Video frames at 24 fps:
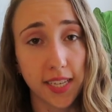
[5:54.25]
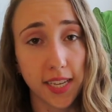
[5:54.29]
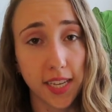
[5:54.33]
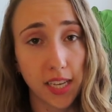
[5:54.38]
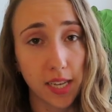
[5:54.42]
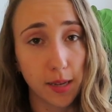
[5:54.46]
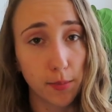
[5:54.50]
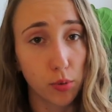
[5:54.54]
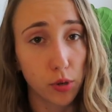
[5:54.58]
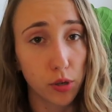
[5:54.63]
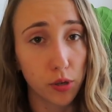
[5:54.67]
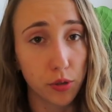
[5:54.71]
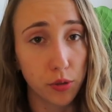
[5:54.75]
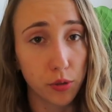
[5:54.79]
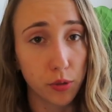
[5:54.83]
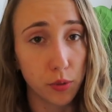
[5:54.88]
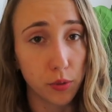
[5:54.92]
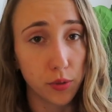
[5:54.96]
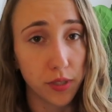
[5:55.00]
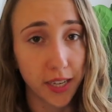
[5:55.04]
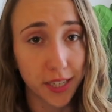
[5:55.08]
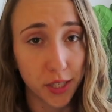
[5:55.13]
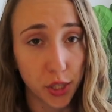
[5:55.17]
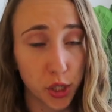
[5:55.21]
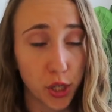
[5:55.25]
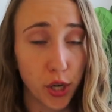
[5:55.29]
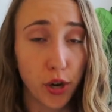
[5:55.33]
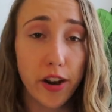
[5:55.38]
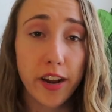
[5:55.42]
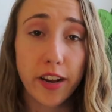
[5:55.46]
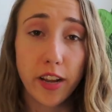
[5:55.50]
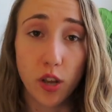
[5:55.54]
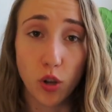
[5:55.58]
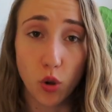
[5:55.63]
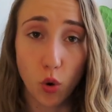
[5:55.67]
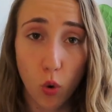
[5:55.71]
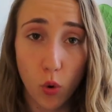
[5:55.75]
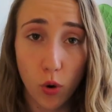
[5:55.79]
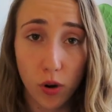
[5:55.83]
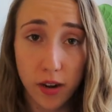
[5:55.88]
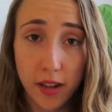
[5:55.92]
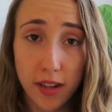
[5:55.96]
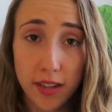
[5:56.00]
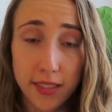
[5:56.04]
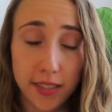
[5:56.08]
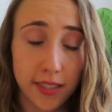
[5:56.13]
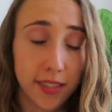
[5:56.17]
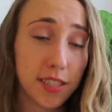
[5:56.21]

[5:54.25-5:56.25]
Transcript: Hebrew Dictionary Concordance.